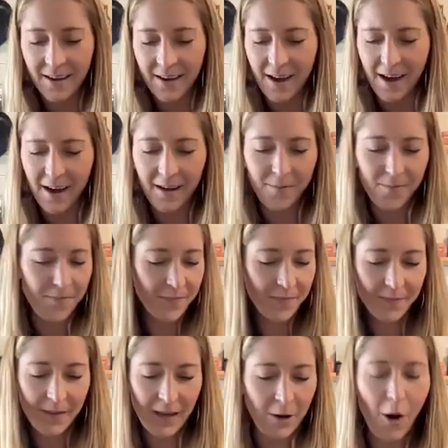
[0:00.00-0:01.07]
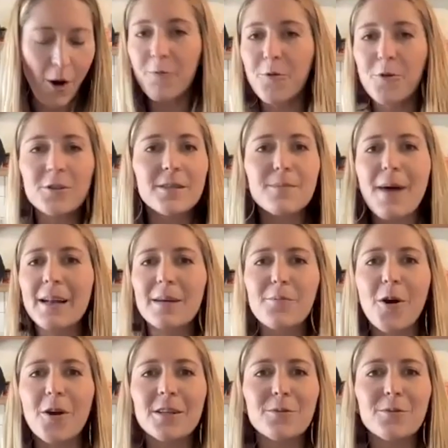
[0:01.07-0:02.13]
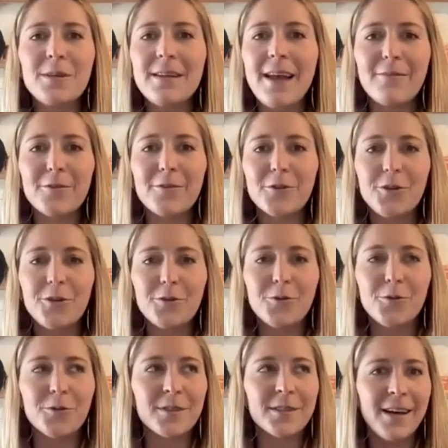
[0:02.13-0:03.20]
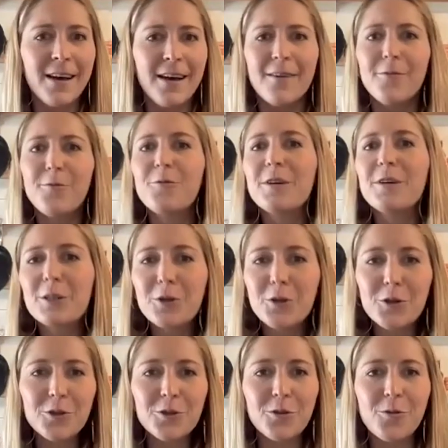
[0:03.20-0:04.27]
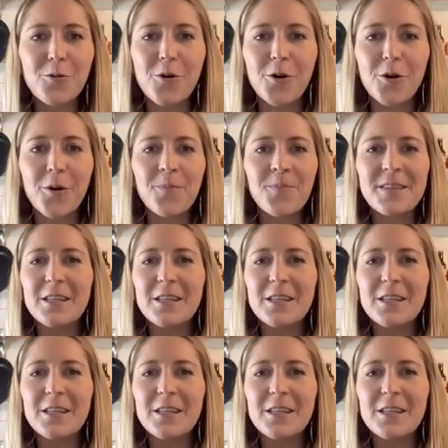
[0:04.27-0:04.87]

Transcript: In all 4 Sigmatic products, we never use fillers or